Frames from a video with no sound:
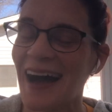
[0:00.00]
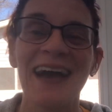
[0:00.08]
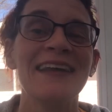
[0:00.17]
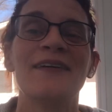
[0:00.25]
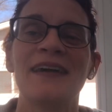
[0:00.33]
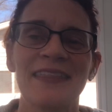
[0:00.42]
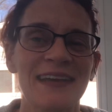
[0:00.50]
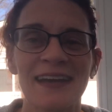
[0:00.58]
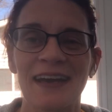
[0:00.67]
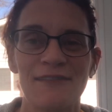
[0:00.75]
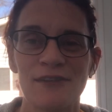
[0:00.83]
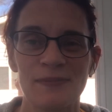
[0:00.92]
I know, I think
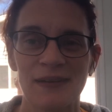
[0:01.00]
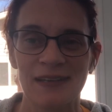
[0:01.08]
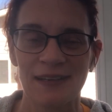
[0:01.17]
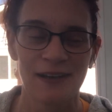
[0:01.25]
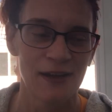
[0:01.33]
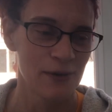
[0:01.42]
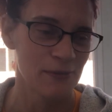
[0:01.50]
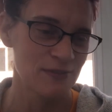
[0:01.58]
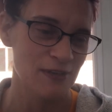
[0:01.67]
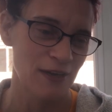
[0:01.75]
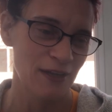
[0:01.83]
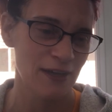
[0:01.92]
everybody
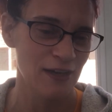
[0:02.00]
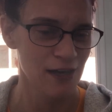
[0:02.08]
was kind of like,